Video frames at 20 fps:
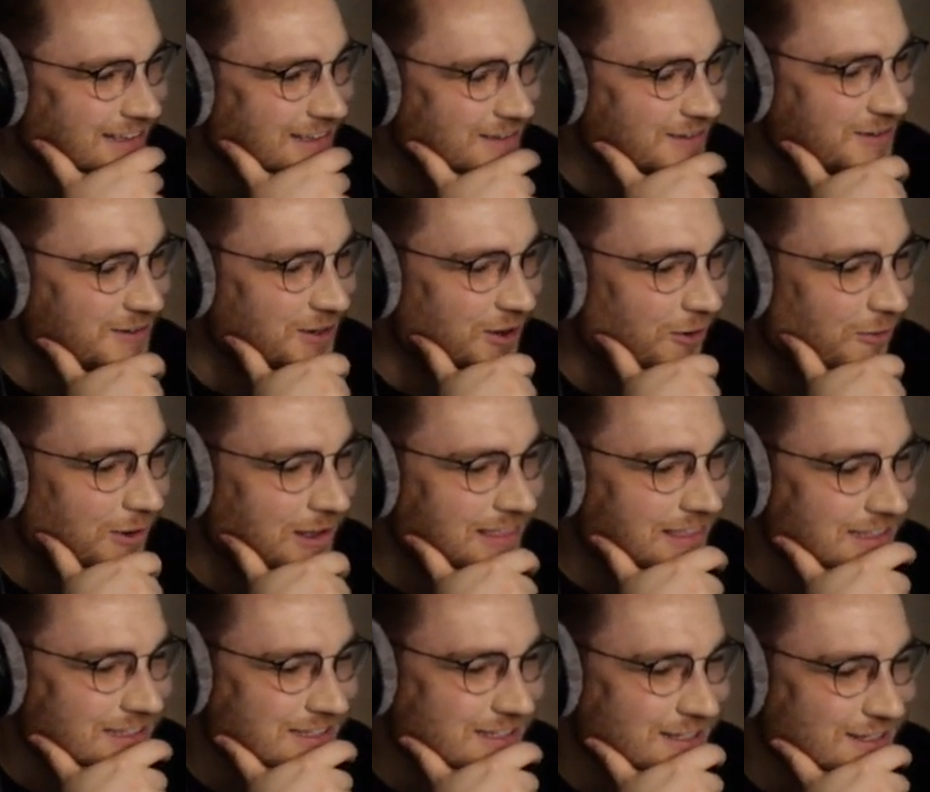You know
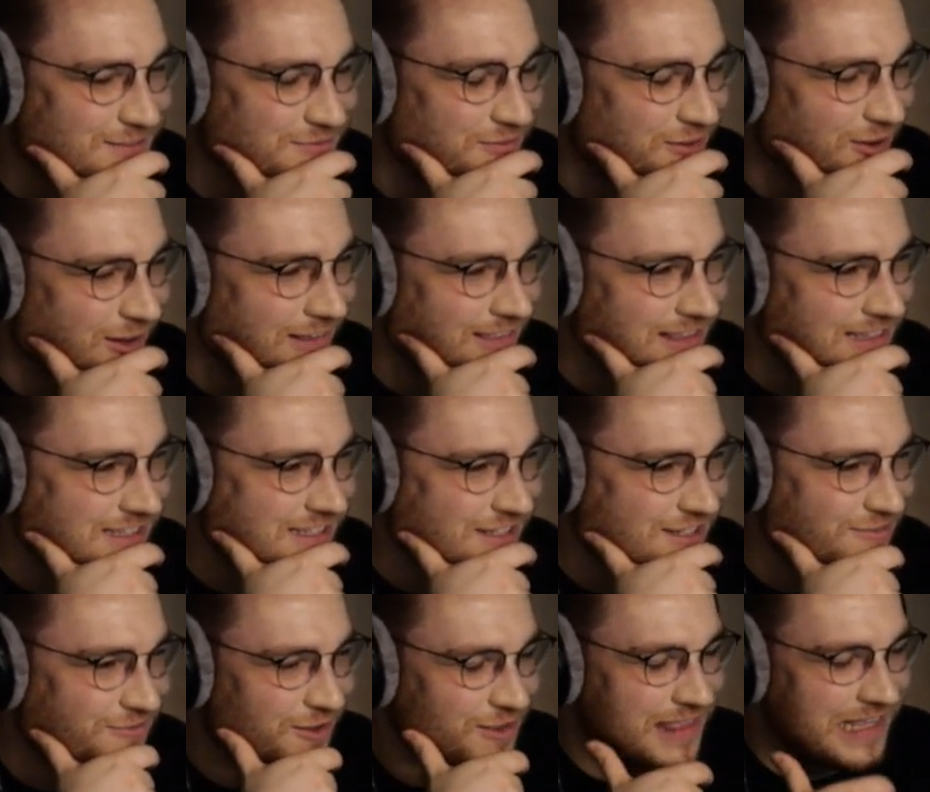what this is for? This
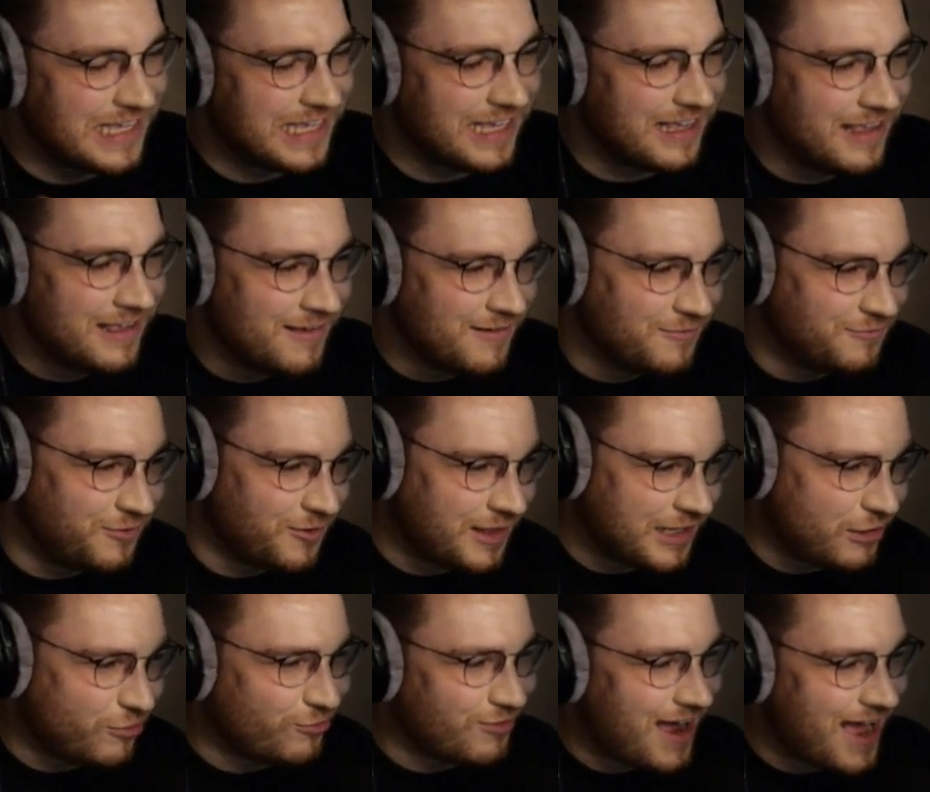is for the for
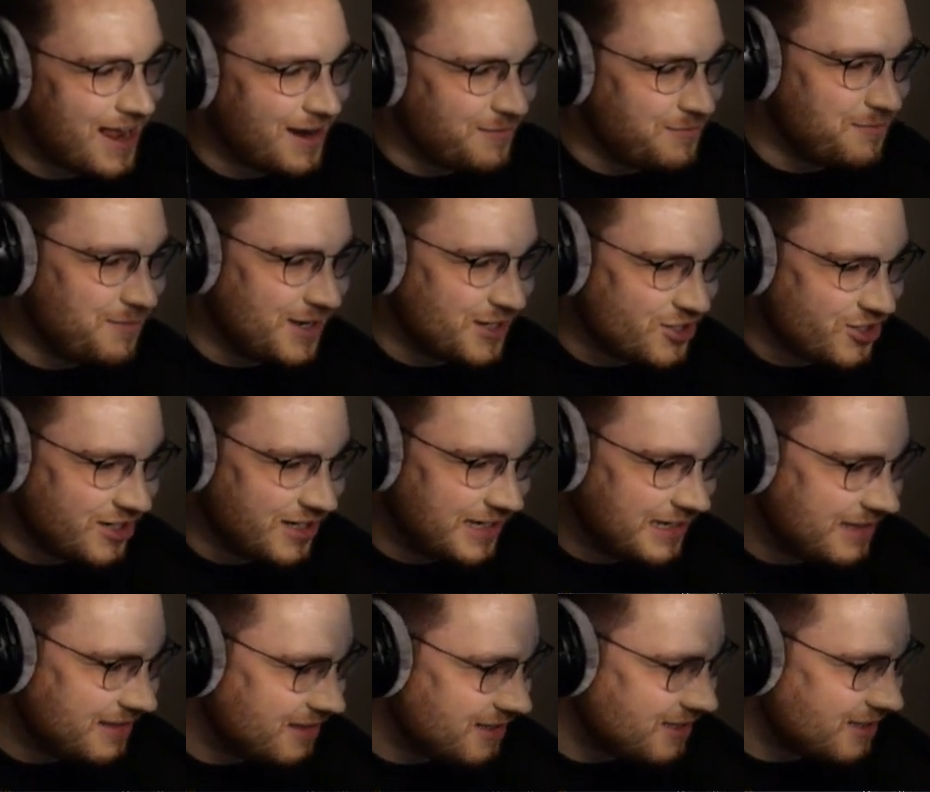the grand
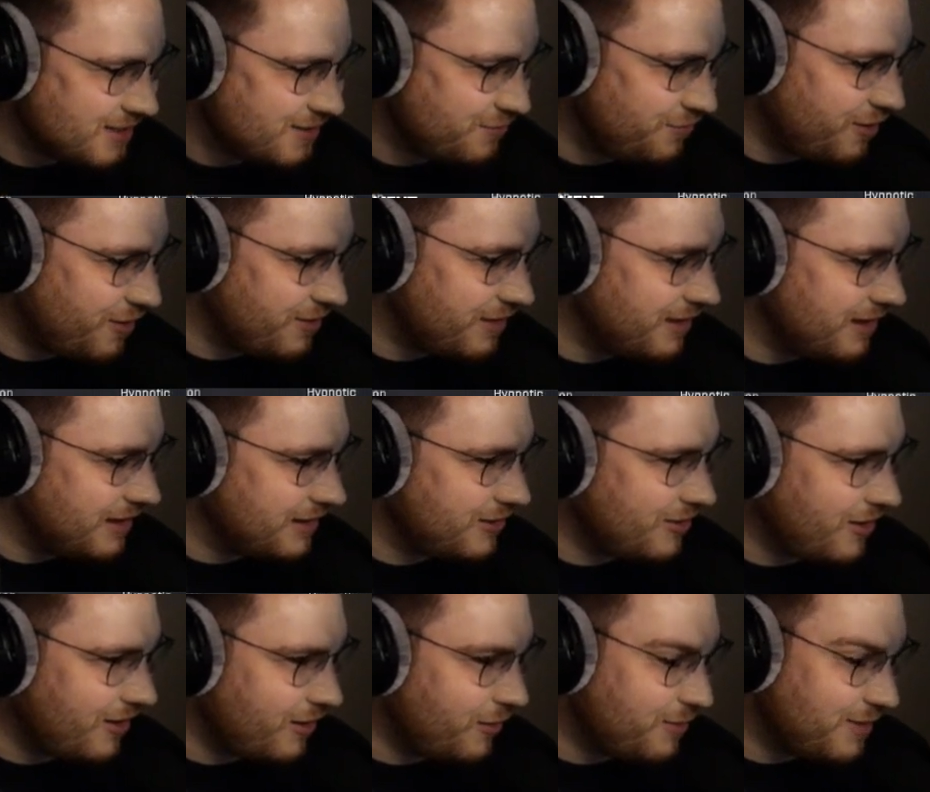mission. This is for the
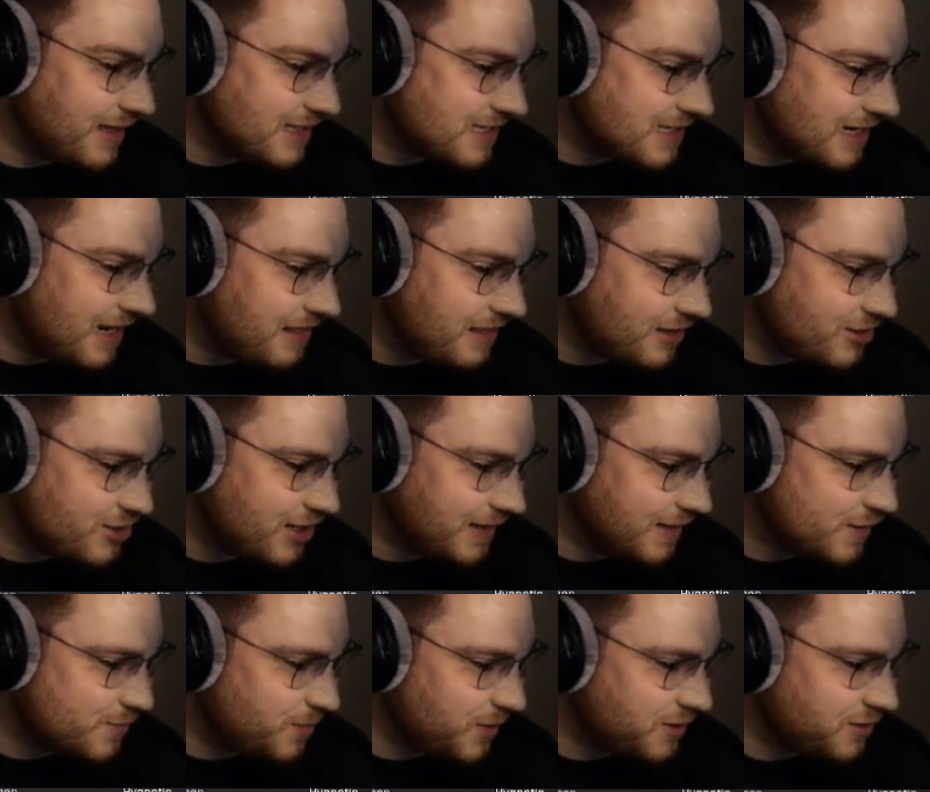and there's another
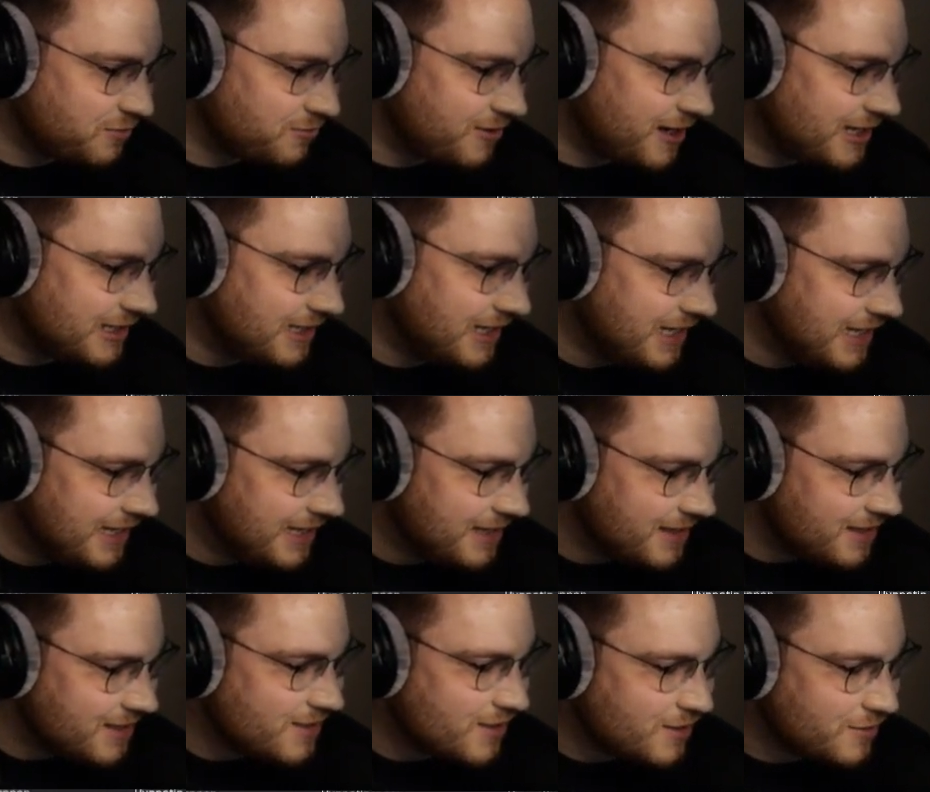chalice bottom right.
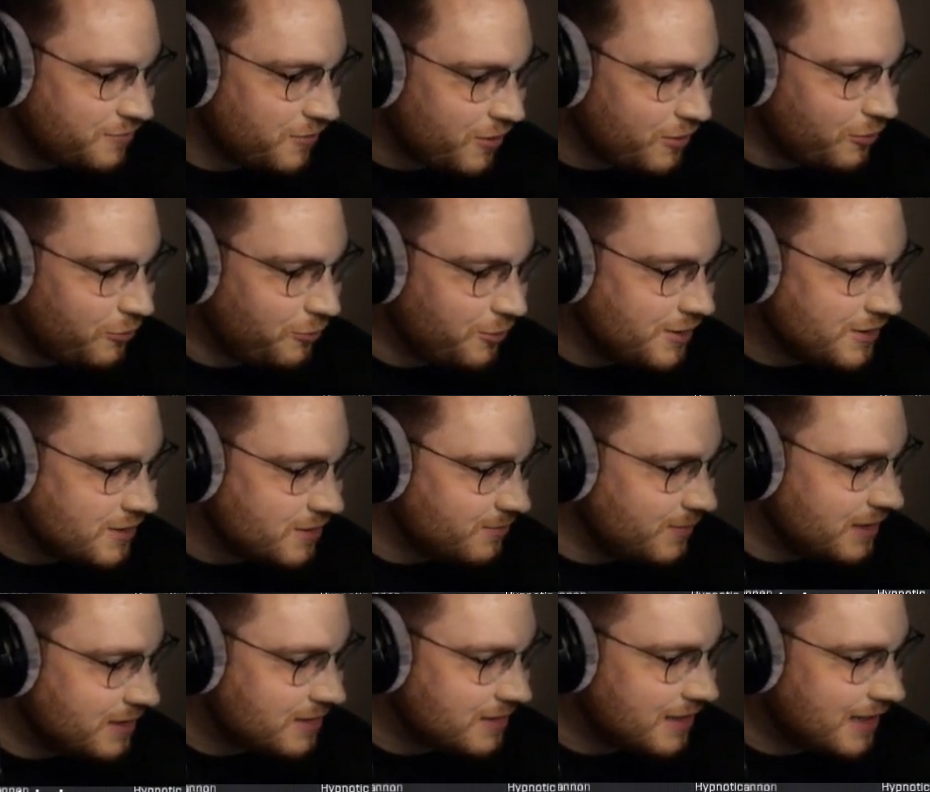This is for the
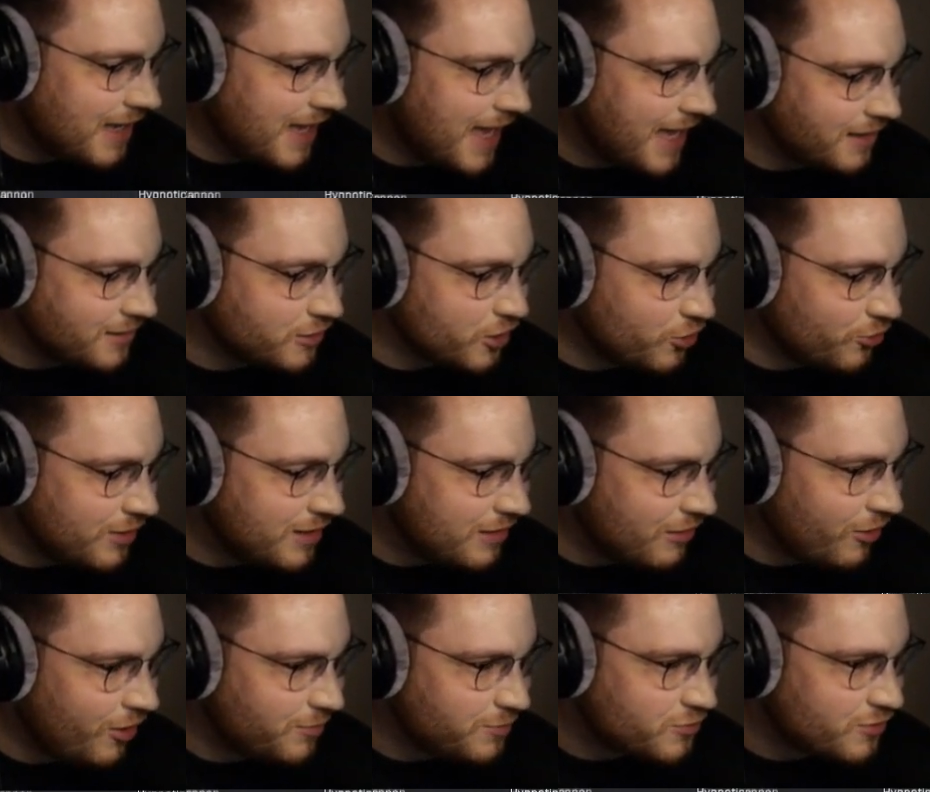ultimate uh, end goal,
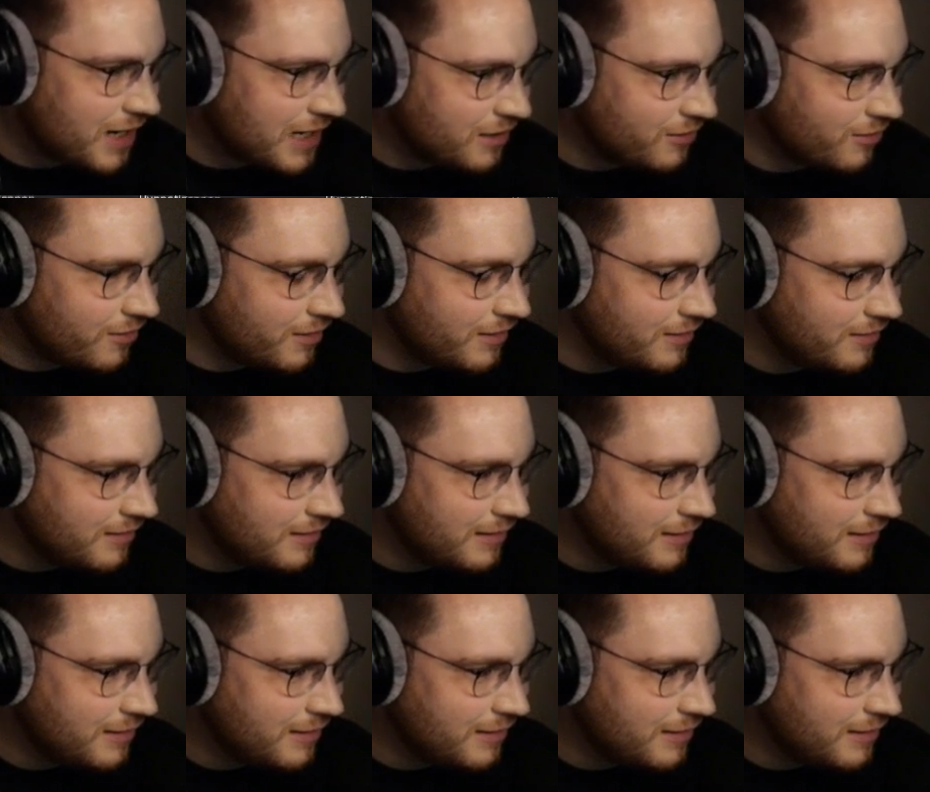the AWP Dragon Lore.